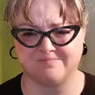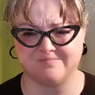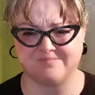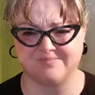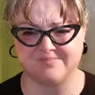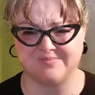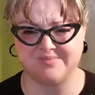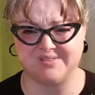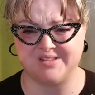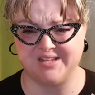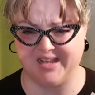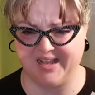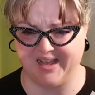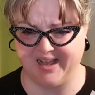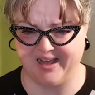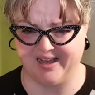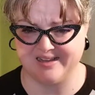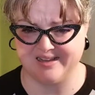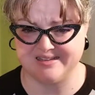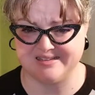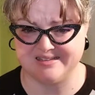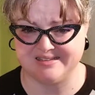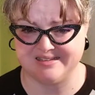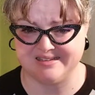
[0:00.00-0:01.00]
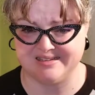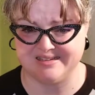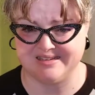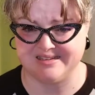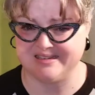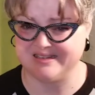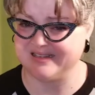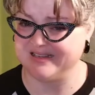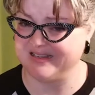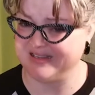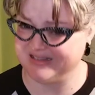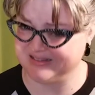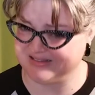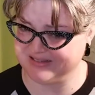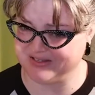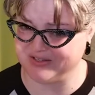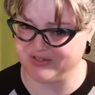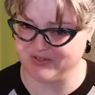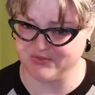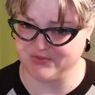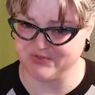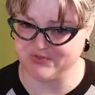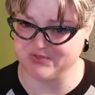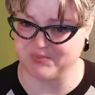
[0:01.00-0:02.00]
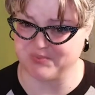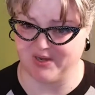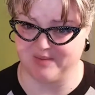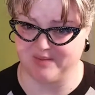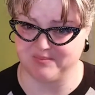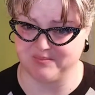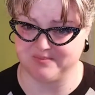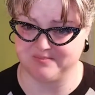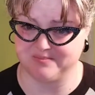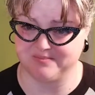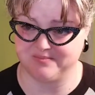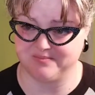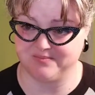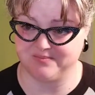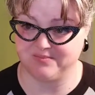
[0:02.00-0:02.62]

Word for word: Yeah, it's a huge problem.